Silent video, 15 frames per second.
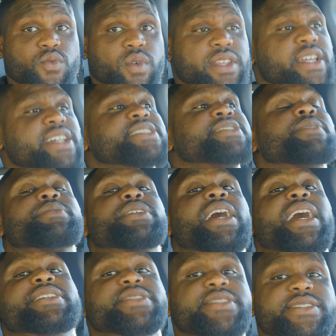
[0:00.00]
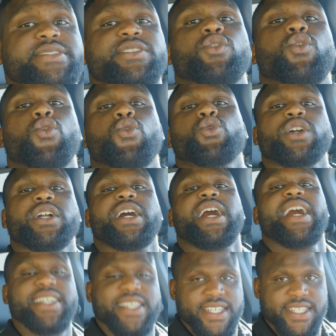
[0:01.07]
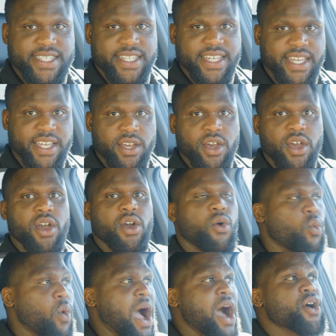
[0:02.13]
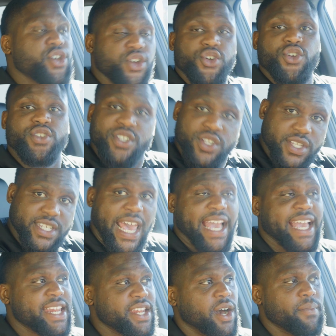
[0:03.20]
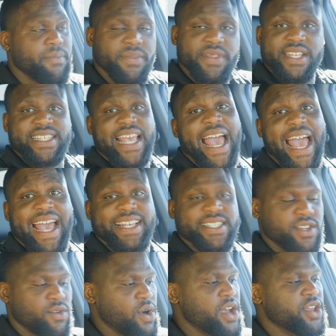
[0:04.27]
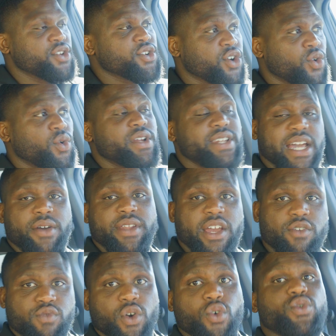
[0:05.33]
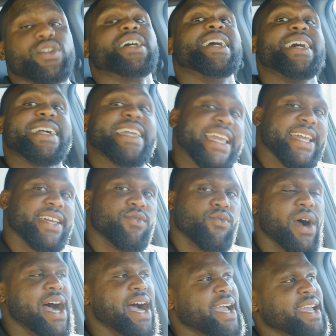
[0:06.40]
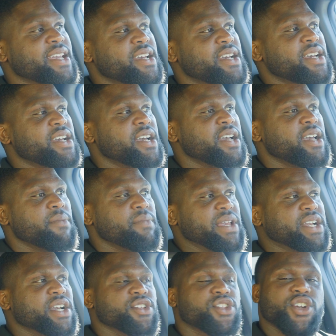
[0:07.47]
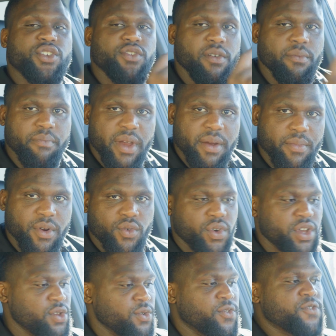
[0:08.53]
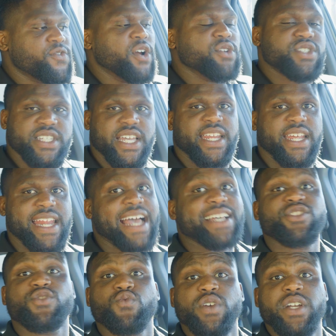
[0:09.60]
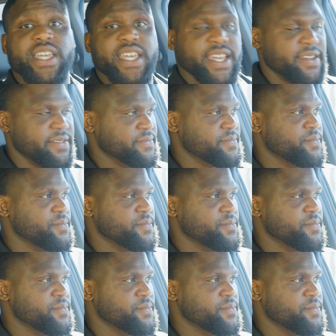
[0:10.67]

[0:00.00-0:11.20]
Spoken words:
whether it's subconsciously or consciously, while you're taking up the task, while you're going down that road again. Why? Because you're going to remember when you first did it as a rookie.